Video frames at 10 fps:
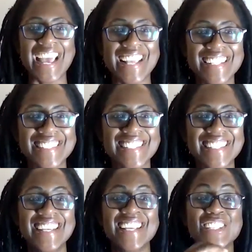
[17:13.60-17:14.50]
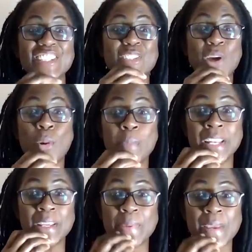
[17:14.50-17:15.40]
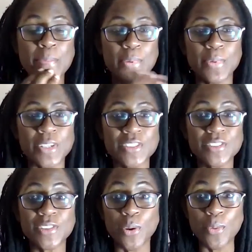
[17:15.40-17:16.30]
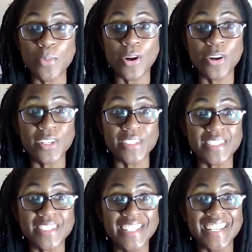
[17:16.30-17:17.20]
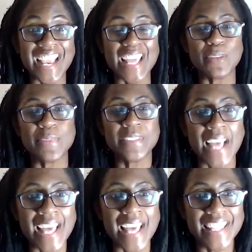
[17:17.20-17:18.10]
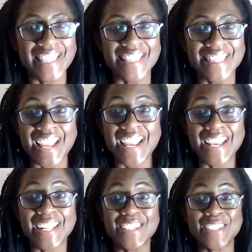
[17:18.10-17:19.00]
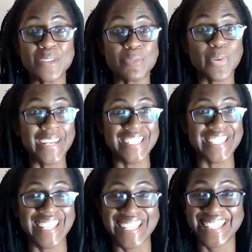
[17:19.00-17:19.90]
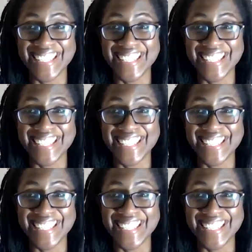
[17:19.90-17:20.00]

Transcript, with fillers: and so many people were so hurt and upset that they had disappointed